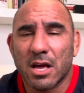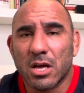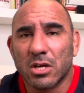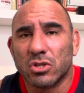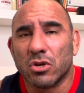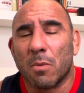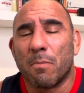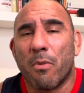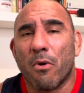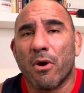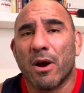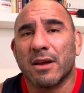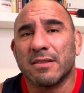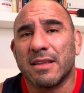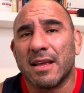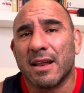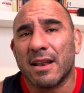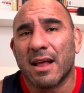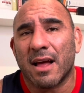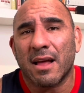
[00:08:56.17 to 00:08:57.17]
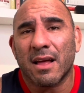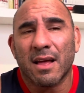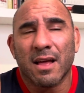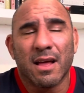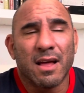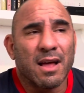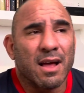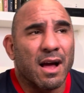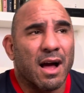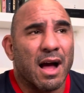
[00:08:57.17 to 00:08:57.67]
So Paul Ardila,
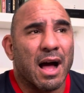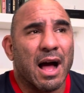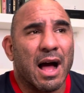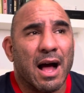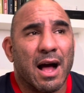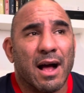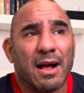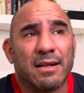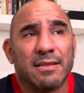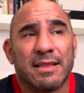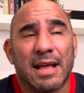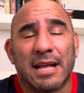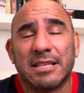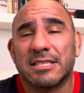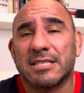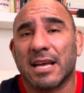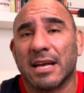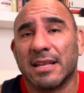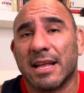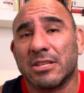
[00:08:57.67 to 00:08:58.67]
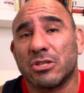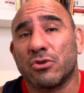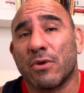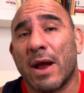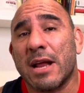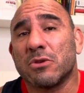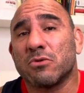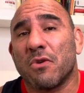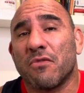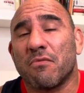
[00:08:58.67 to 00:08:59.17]
that
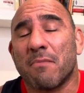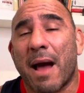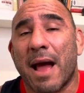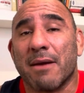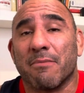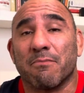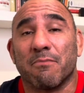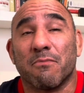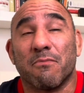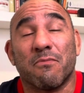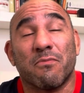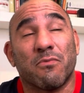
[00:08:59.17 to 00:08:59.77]
trains with my